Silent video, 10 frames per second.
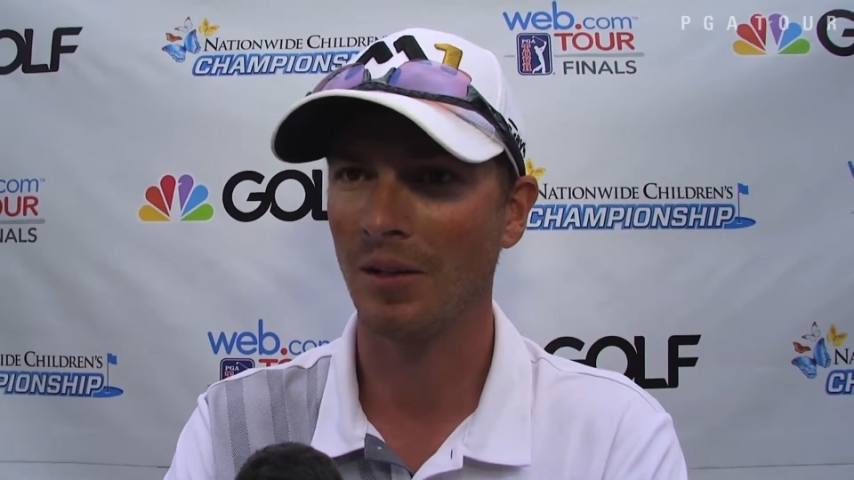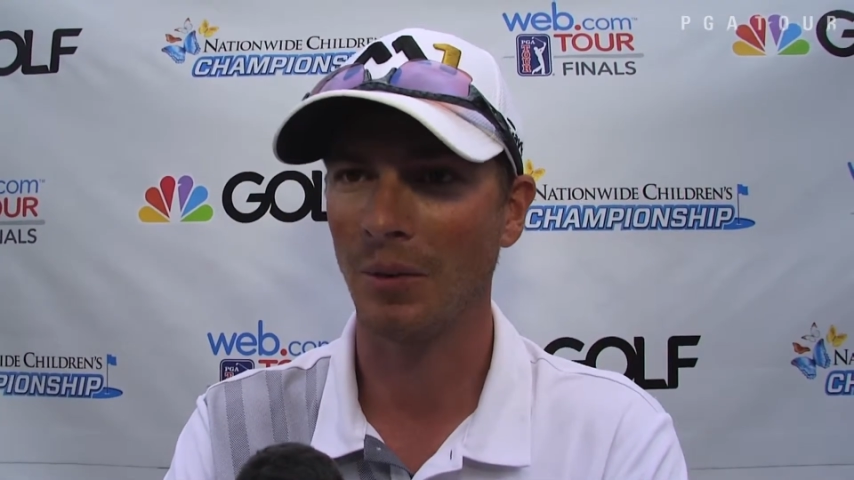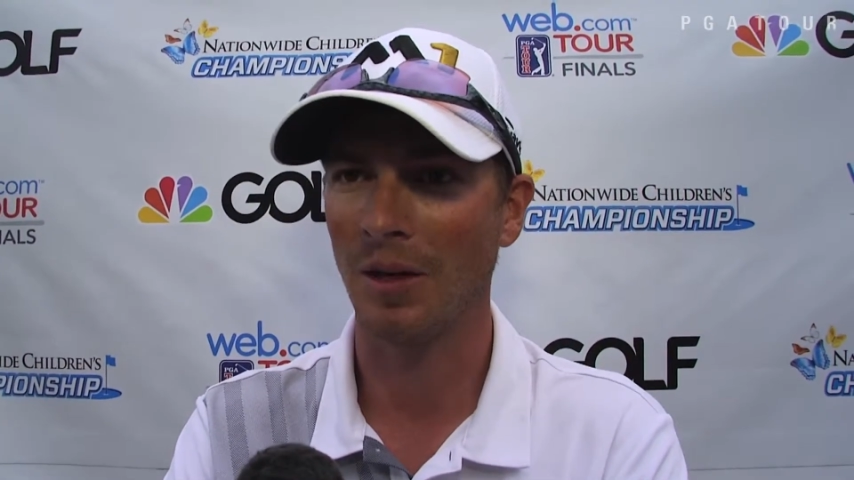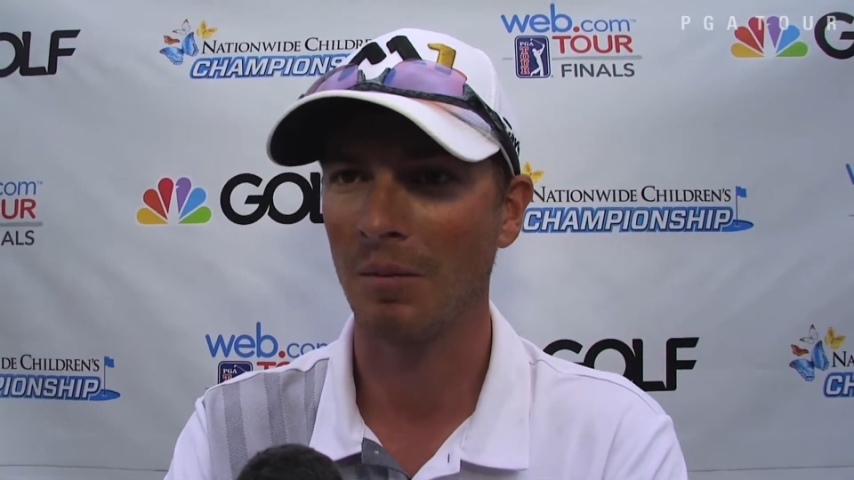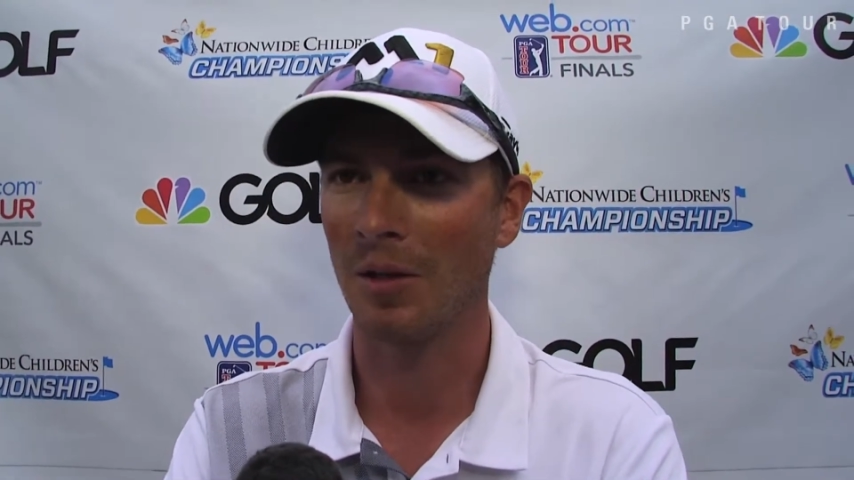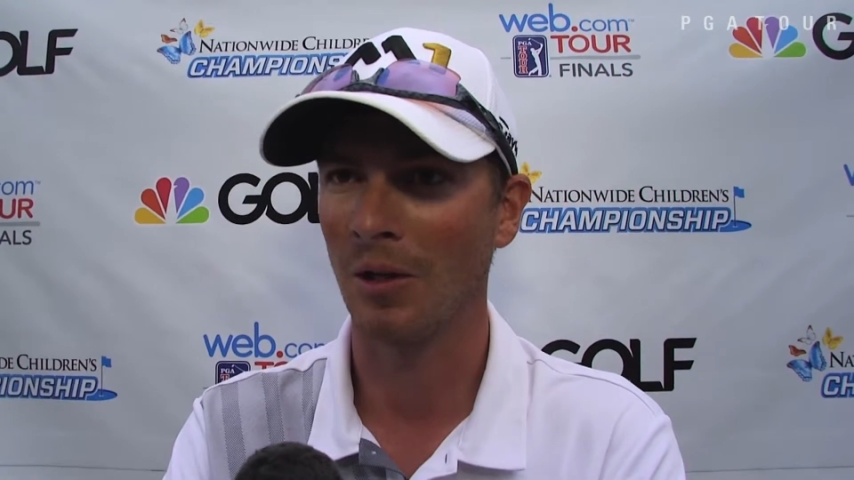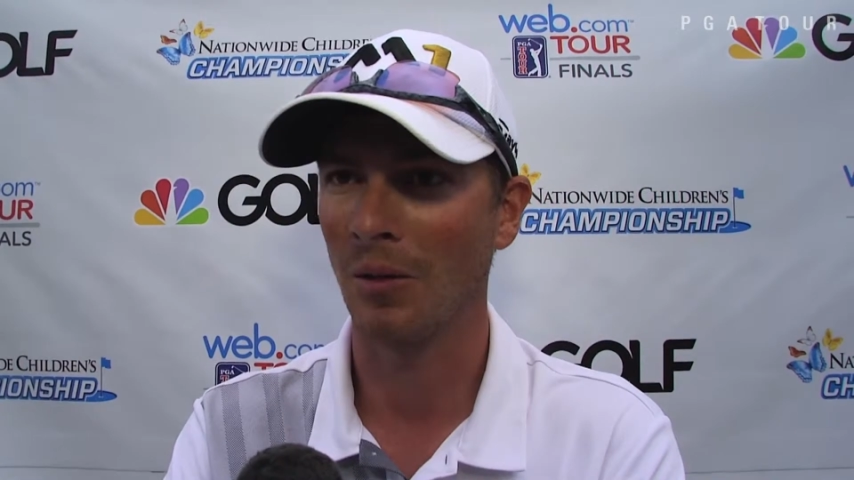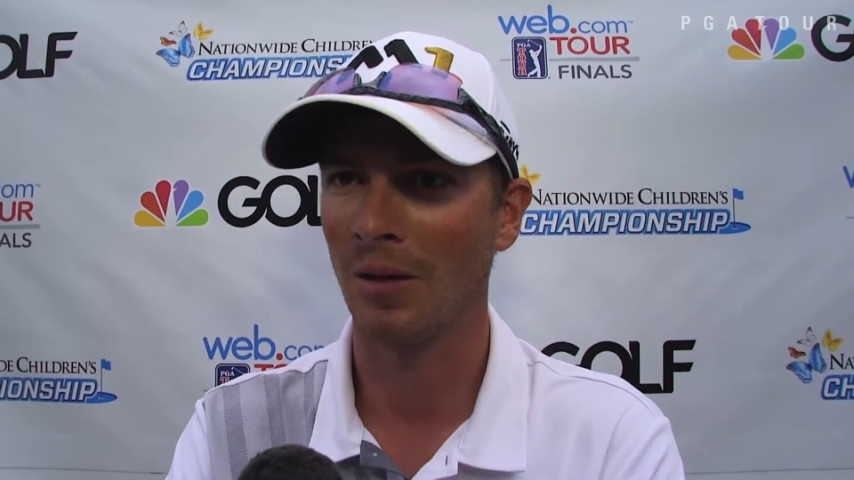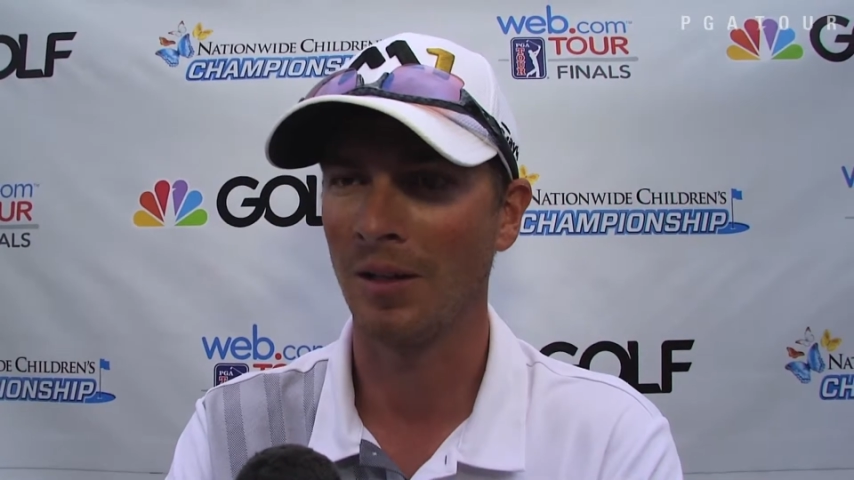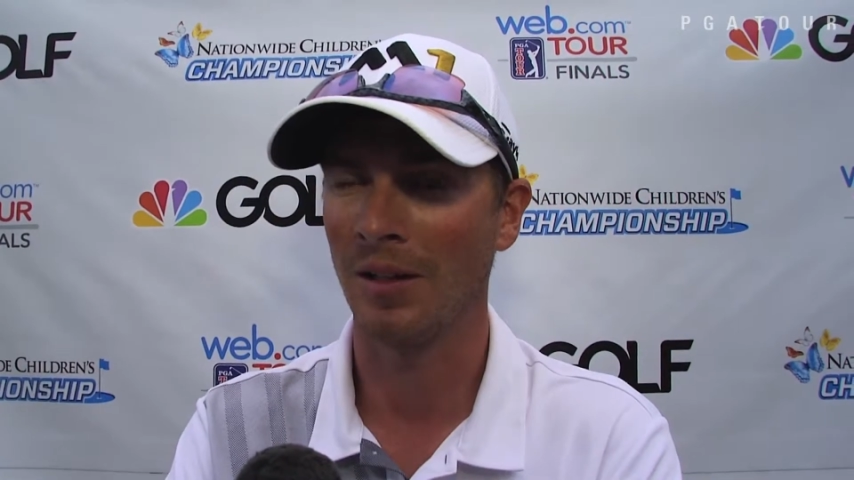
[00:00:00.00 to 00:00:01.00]
the way I've been
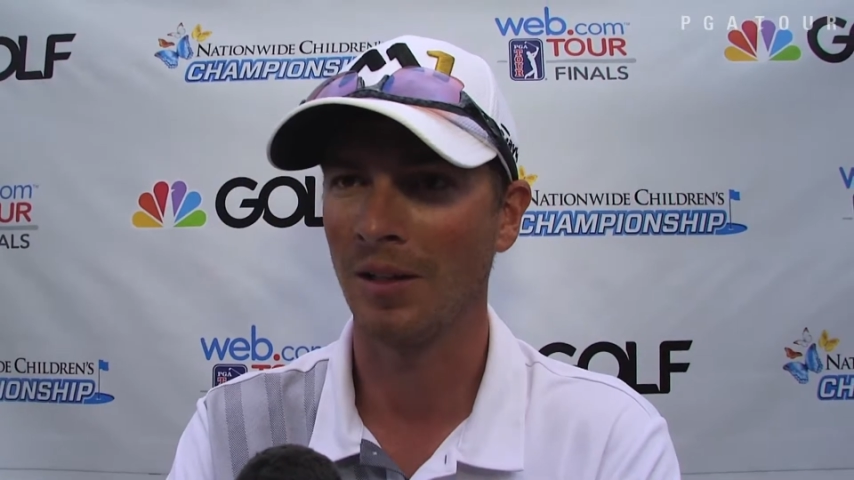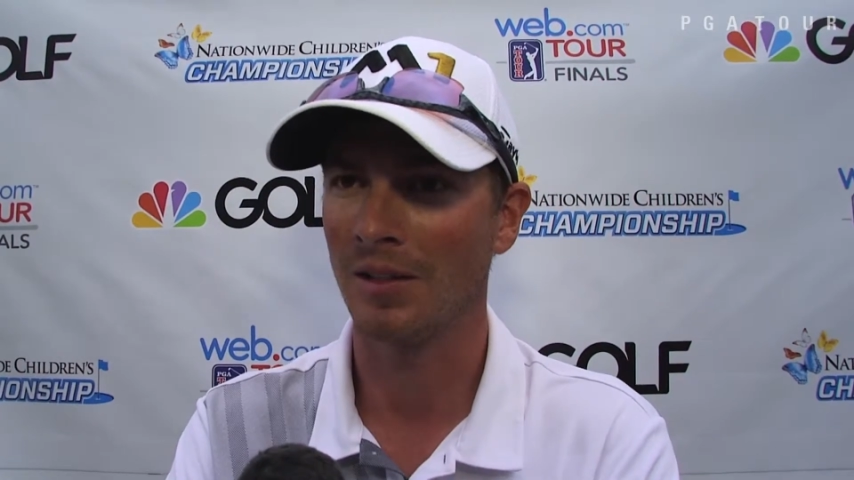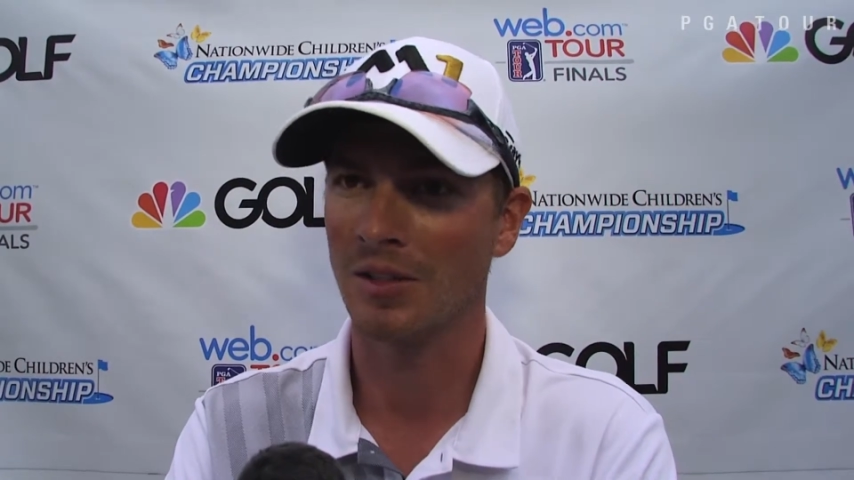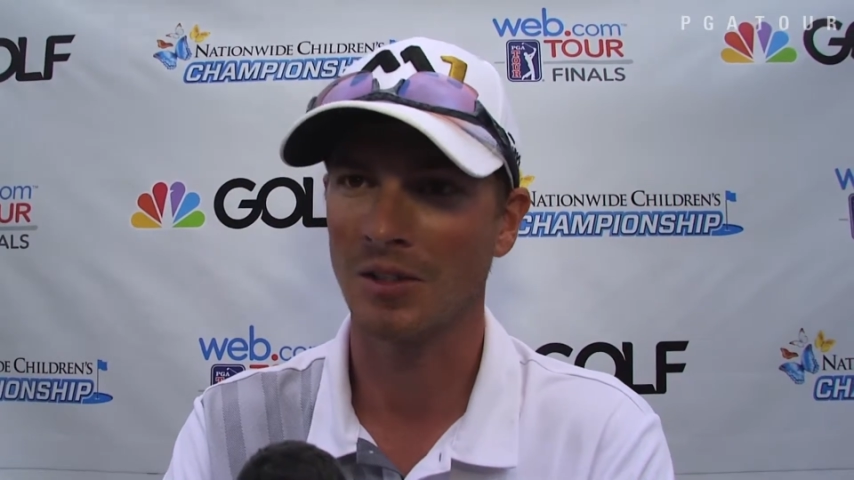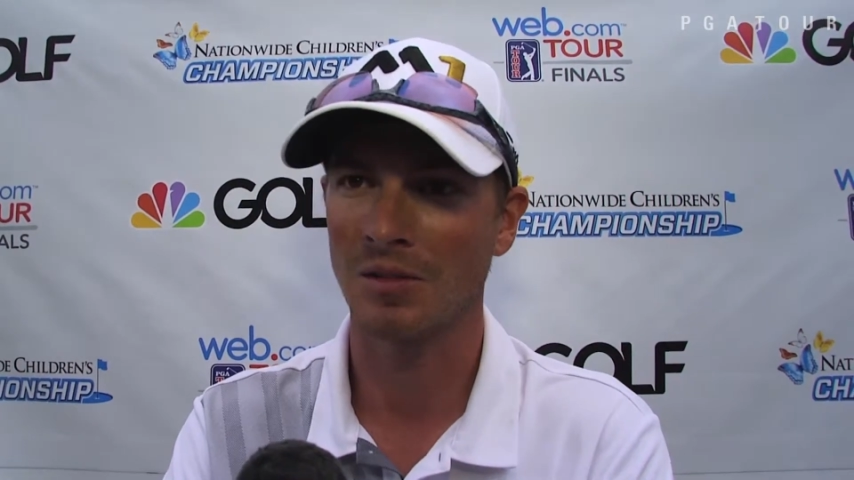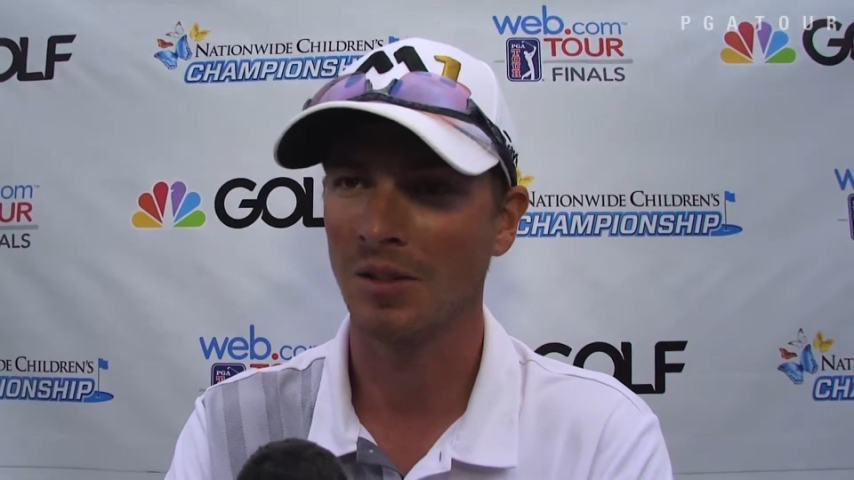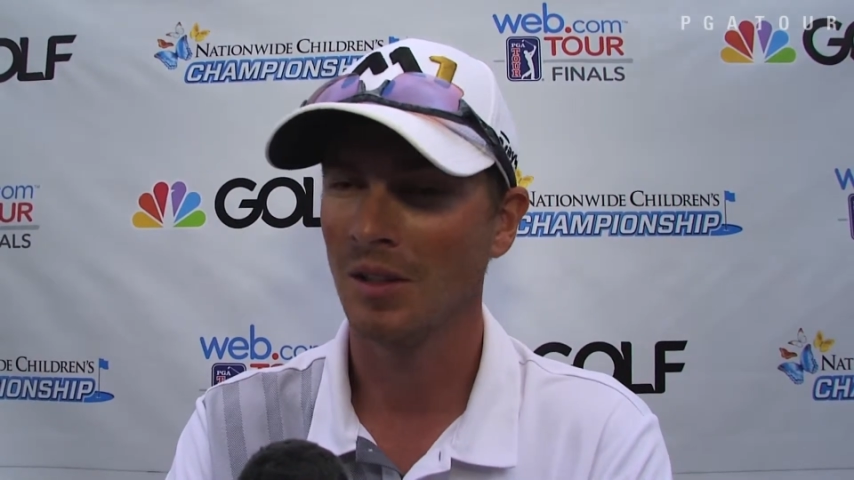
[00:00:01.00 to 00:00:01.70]
going, just